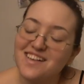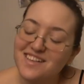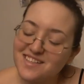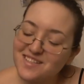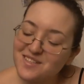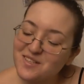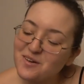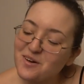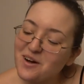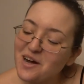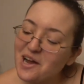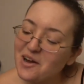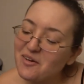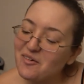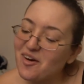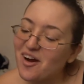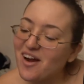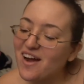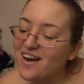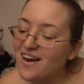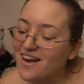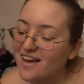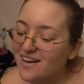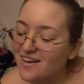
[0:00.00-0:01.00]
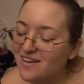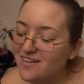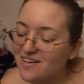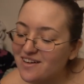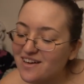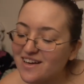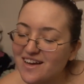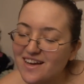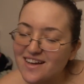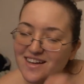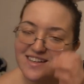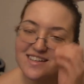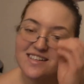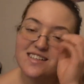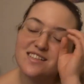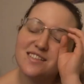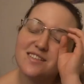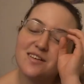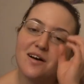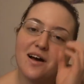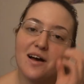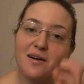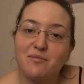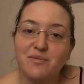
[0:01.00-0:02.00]
So ironic. Okay,
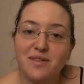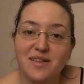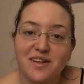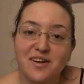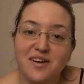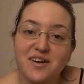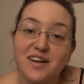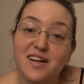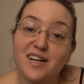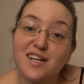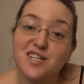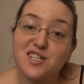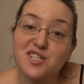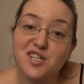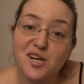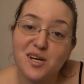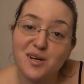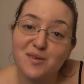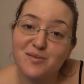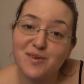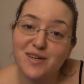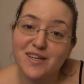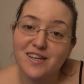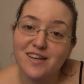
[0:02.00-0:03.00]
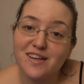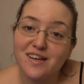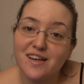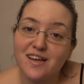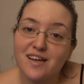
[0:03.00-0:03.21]
so I'm learning German,